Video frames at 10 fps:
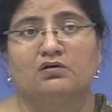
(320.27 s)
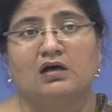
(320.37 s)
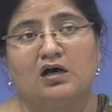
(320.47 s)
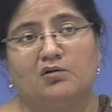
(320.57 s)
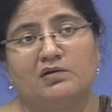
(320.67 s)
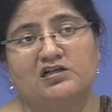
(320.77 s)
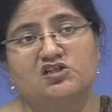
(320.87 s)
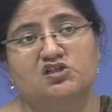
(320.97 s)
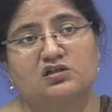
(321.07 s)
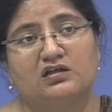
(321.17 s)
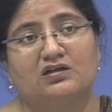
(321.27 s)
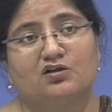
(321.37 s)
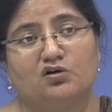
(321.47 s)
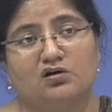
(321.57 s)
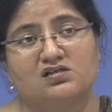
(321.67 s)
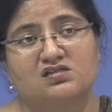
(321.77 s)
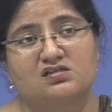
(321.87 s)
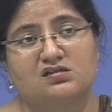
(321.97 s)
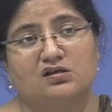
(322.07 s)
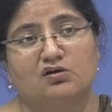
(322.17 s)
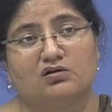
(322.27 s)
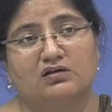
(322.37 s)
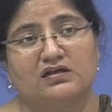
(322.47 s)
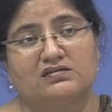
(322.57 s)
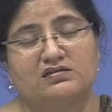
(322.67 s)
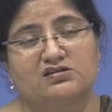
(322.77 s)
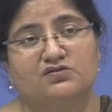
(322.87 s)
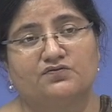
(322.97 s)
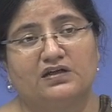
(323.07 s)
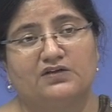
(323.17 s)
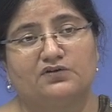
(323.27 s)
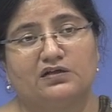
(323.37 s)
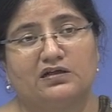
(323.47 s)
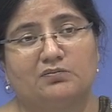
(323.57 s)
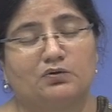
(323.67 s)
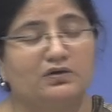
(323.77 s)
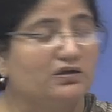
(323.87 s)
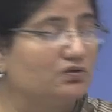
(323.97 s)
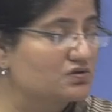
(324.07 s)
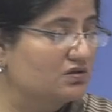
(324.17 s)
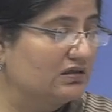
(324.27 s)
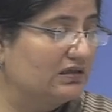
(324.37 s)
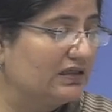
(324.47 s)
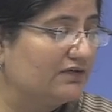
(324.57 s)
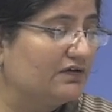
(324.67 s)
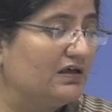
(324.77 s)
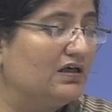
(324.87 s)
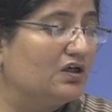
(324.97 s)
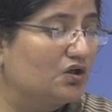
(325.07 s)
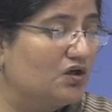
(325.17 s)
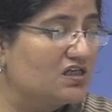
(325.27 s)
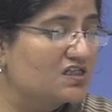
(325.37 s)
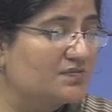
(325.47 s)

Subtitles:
how much it costs the organization whenever an employee goes on leave. Cost